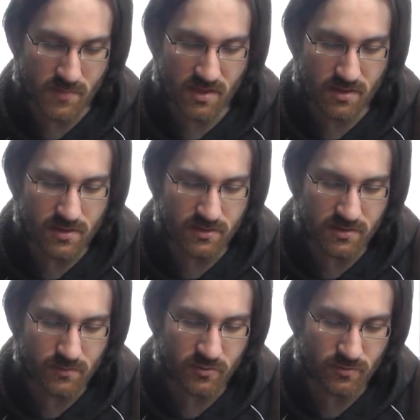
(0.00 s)
These
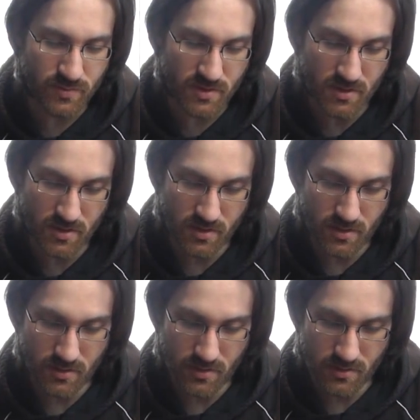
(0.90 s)
seem to
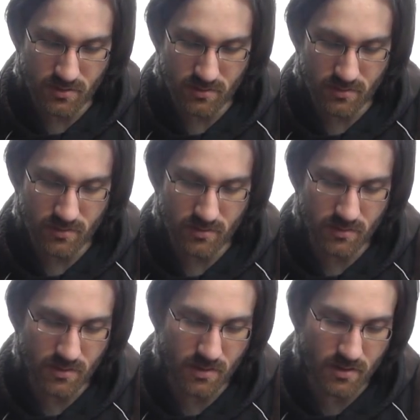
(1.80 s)
be
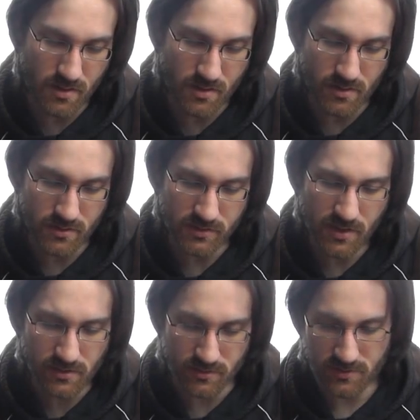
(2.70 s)

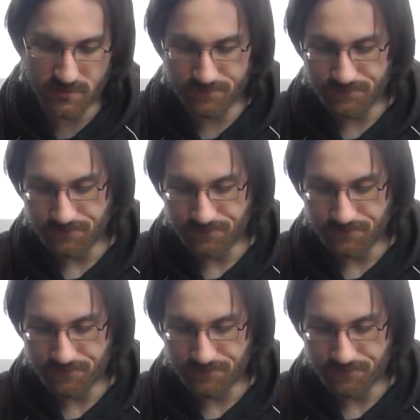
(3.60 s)
skills.